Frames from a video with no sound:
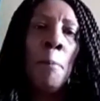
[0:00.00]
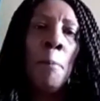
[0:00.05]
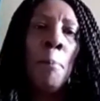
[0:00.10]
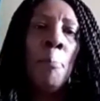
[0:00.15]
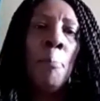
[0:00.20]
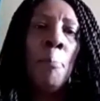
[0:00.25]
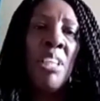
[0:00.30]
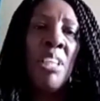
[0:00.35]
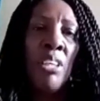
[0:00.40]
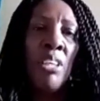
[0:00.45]

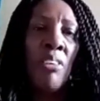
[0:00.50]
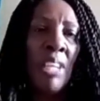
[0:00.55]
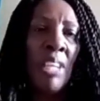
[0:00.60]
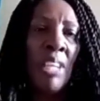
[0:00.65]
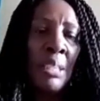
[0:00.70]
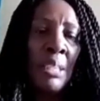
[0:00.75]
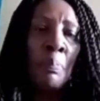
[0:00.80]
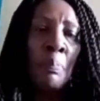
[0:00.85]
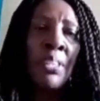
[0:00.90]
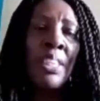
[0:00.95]
But you're
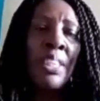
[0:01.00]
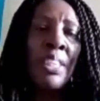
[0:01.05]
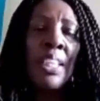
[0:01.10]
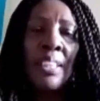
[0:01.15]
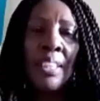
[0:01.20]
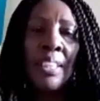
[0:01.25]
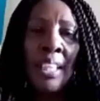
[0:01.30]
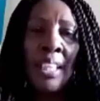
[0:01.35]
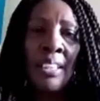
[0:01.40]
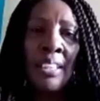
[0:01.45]

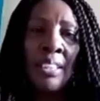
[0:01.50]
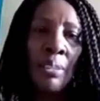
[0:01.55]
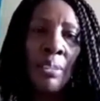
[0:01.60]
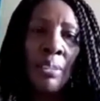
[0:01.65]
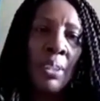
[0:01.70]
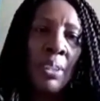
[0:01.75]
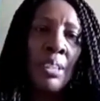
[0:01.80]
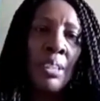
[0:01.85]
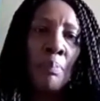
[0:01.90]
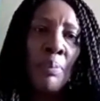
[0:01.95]
80% that is
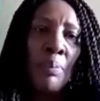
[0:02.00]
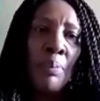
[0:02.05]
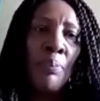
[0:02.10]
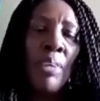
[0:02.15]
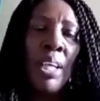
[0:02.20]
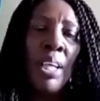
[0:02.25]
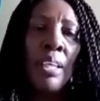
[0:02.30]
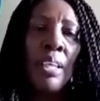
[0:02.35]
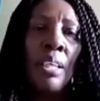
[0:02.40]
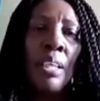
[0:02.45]
going to be
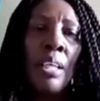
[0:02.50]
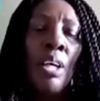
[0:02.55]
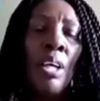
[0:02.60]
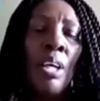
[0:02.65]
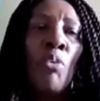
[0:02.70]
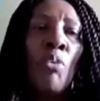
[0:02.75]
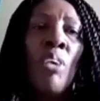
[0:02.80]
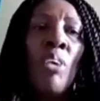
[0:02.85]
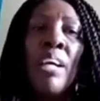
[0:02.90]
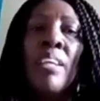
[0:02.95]
right.
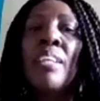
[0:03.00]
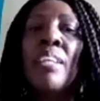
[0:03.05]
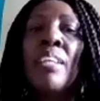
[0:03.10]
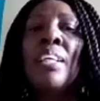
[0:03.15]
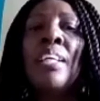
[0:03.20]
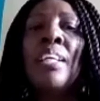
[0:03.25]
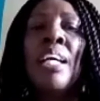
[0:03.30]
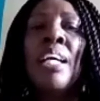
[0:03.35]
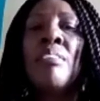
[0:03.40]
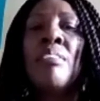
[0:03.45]
Rather than
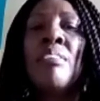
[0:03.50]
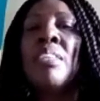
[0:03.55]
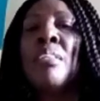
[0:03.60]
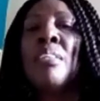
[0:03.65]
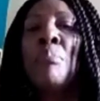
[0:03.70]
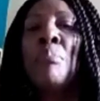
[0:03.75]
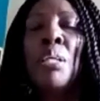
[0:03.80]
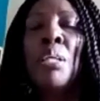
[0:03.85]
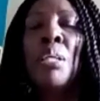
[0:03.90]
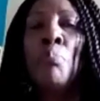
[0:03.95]
have
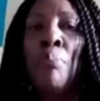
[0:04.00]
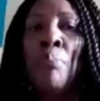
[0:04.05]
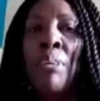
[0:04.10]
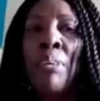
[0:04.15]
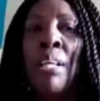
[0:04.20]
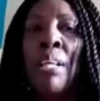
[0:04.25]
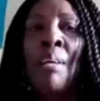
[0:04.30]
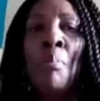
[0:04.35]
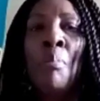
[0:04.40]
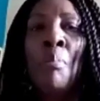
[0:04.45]
somebody
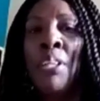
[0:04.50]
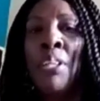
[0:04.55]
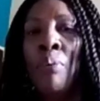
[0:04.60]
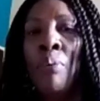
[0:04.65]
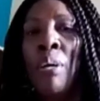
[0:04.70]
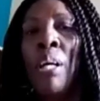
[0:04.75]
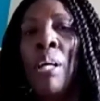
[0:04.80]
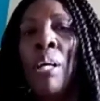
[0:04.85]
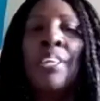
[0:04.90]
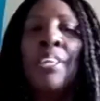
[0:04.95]
bring it up and you
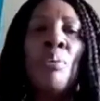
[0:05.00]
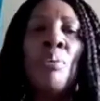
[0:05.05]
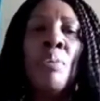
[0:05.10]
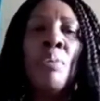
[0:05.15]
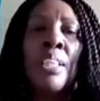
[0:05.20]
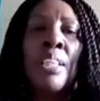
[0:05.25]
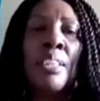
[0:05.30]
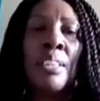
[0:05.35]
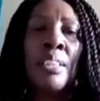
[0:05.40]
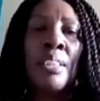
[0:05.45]

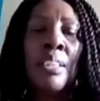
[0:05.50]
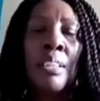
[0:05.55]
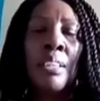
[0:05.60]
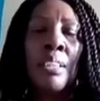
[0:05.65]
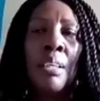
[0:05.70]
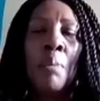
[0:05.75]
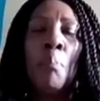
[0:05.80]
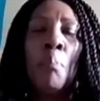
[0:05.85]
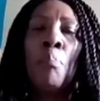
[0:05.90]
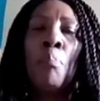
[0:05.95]
argue it,
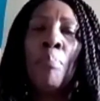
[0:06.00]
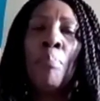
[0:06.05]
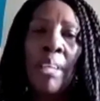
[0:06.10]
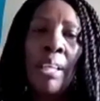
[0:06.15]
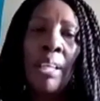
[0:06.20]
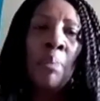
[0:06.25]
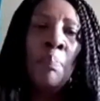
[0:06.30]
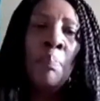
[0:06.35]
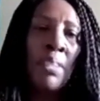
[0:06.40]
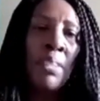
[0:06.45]
bring it
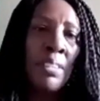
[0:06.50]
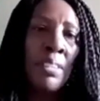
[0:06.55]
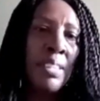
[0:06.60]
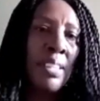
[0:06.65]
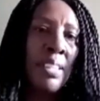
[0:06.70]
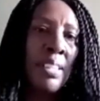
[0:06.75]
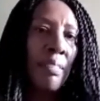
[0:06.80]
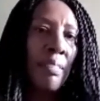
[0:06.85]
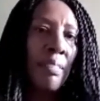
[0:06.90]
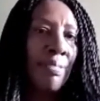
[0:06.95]
up
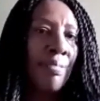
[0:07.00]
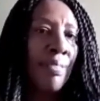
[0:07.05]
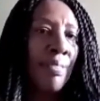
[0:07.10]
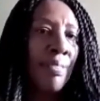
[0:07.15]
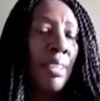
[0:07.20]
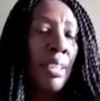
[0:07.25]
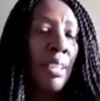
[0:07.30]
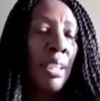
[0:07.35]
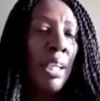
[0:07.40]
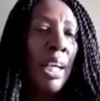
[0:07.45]
yourself.
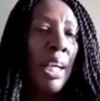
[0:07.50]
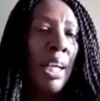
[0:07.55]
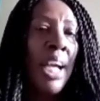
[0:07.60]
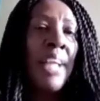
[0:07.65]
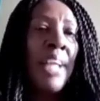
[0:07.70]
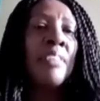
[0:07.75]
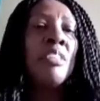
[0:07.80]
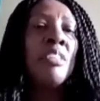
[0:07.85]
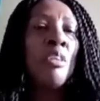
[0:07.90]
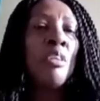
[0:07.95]

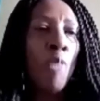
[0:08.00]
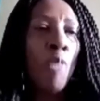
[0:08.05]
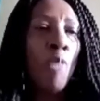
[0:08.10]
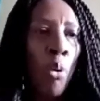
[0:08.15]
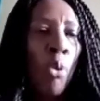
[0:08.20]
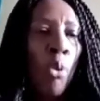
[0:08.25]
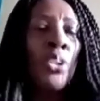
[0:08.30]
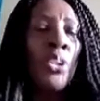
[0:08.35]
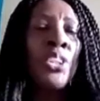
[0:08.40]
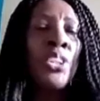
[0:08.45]
And
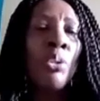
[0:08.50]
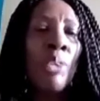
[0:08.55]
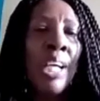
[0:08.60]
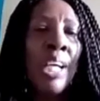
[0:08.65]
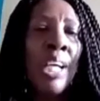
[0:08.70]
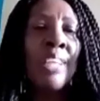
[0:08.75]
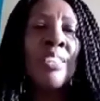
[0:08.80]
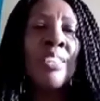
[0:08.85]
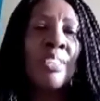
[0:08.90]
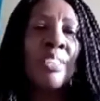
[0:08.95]
also
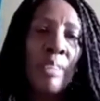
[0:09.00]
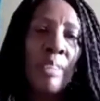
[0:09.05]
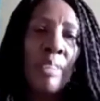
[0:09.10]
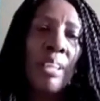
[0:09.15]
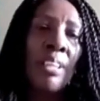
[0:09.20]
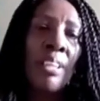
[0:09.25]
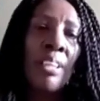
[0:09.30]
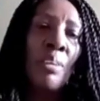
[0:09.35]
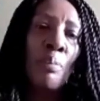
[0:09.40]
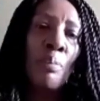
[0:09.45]

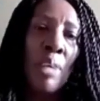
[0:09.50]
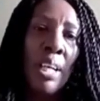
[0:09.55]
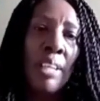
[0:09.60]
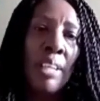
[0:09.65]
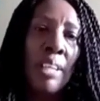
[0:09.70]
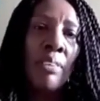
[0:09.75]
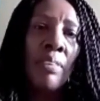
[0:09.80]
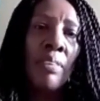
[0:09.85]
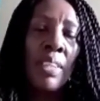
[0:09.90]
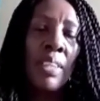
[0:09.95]
counter-argue why
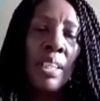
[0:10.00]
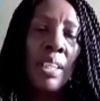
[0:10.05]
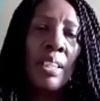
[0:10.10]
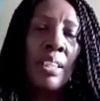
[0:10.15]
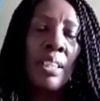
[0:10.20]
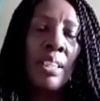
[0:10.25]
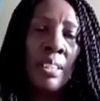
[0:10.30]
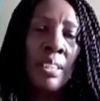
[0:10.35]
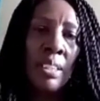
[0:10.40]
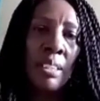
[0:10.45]
you think
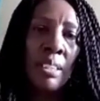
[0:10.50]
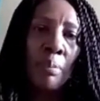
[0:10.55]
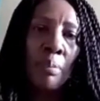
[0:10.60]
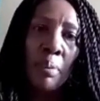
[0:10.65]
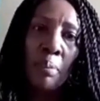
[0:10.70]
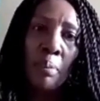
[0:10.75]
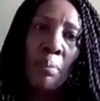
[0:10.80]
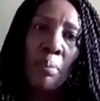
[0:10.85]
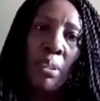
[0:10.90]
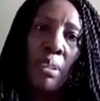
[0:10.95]
it still
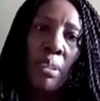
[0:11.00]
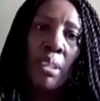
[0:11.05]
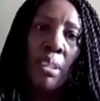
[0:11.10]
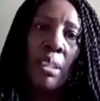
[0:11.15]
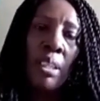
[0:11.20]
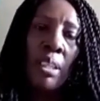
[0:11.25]
will work.